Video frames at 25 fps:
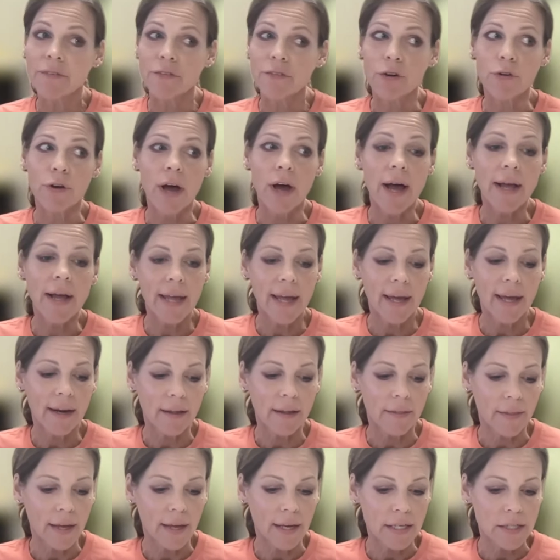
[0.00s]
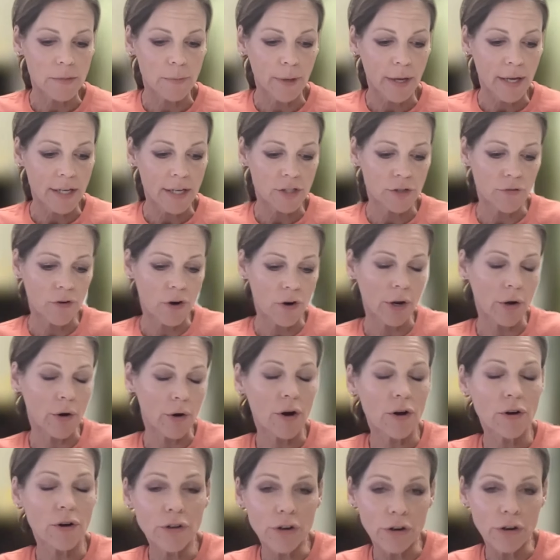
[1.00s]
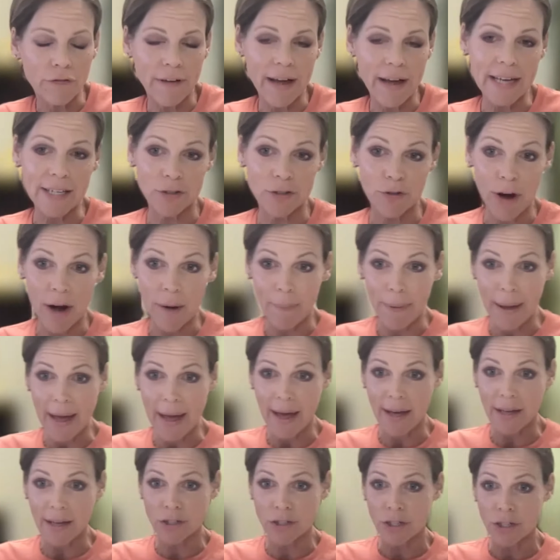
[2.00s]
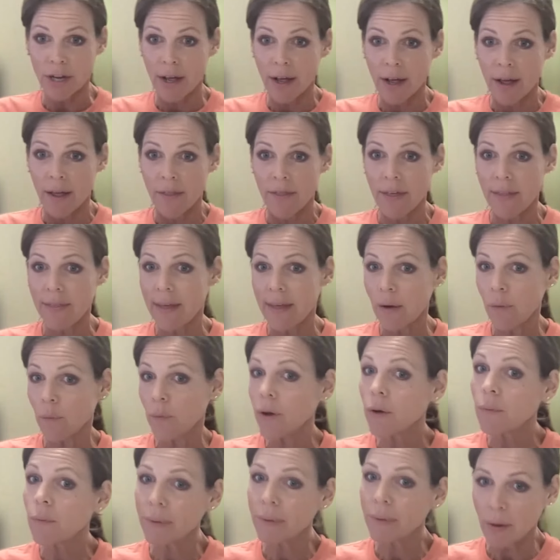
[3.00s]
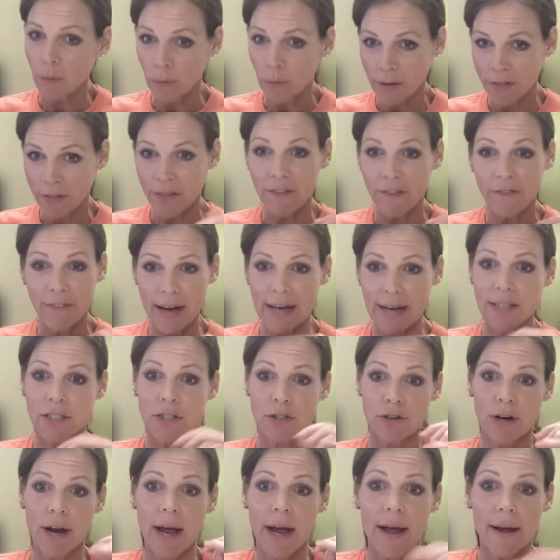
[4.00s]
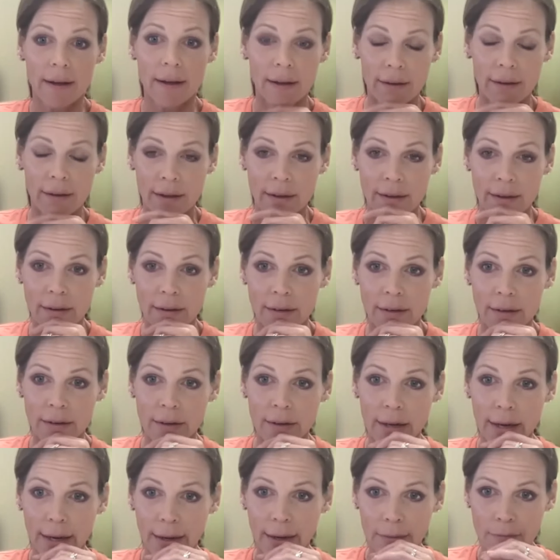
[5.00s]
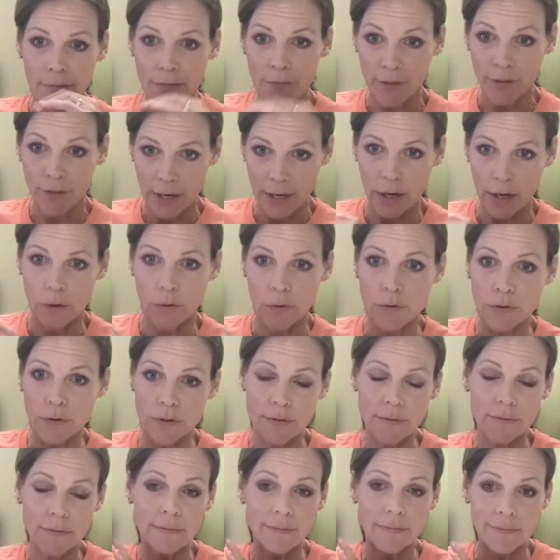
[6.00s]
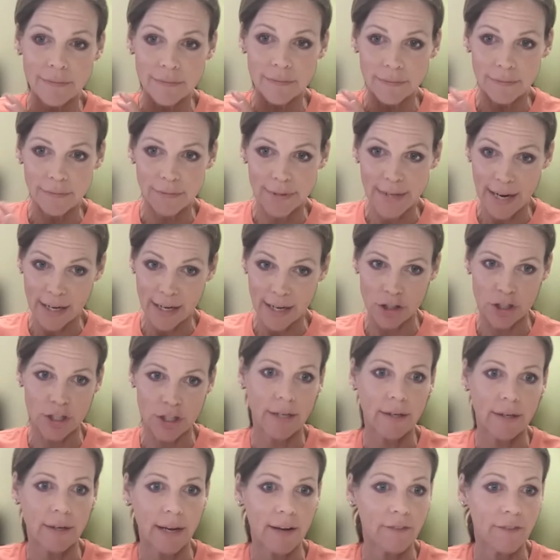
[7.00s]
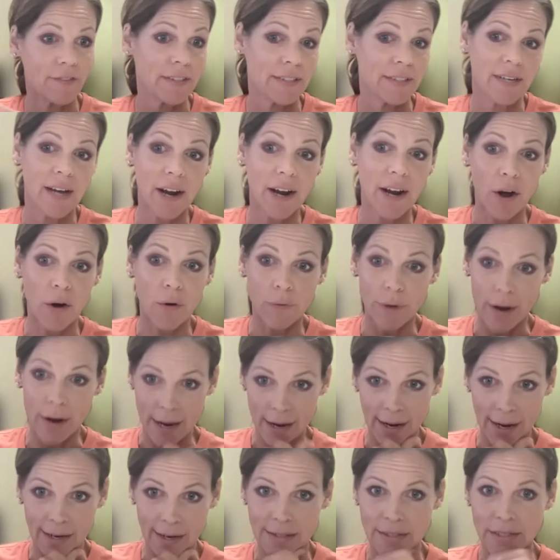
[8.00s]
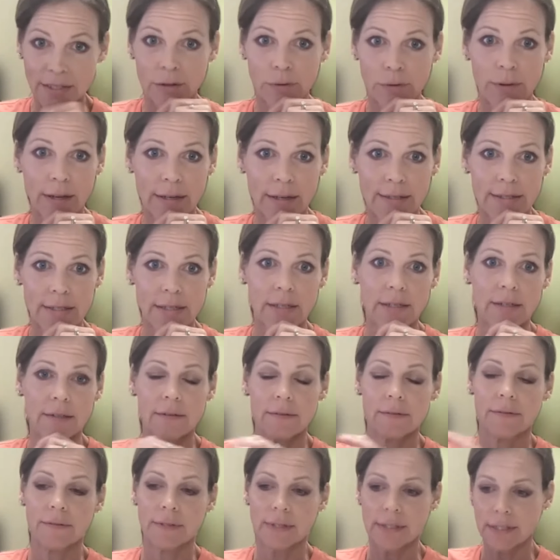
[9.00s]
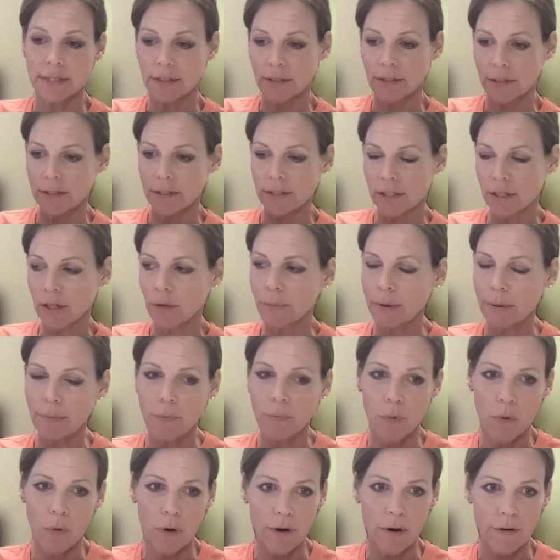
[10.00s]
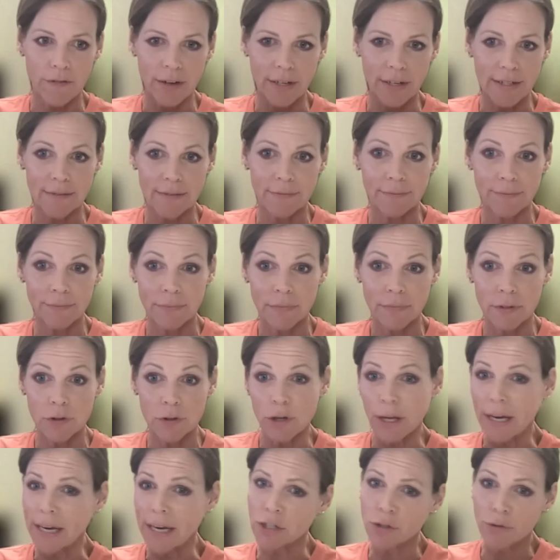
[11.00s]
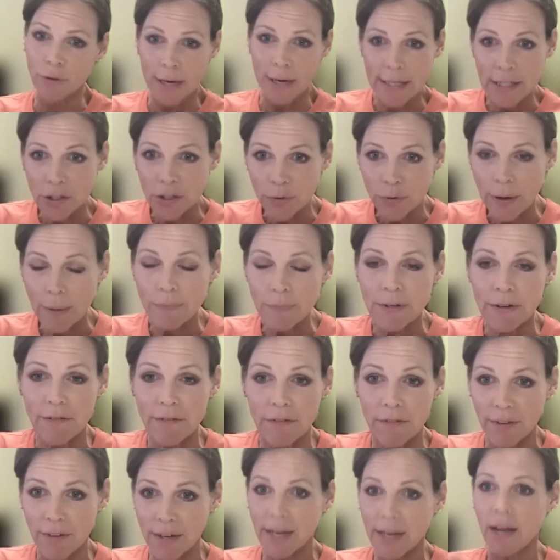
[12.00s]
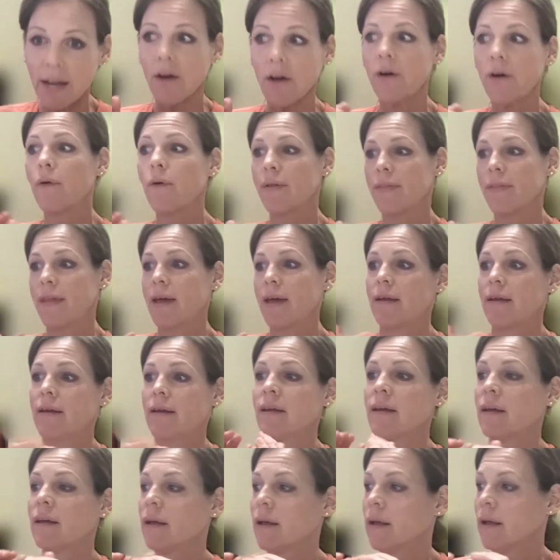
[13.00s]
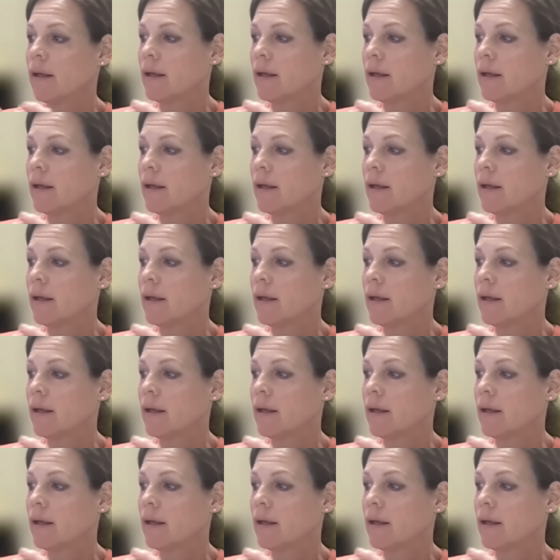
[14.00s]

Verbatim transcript: if you're not getting these because you've already earned your fast track badge, then they will be with the fast track um, videos section if it's not already. So that's a, there's a, it's a little bit more of a, like a transcript of the video and then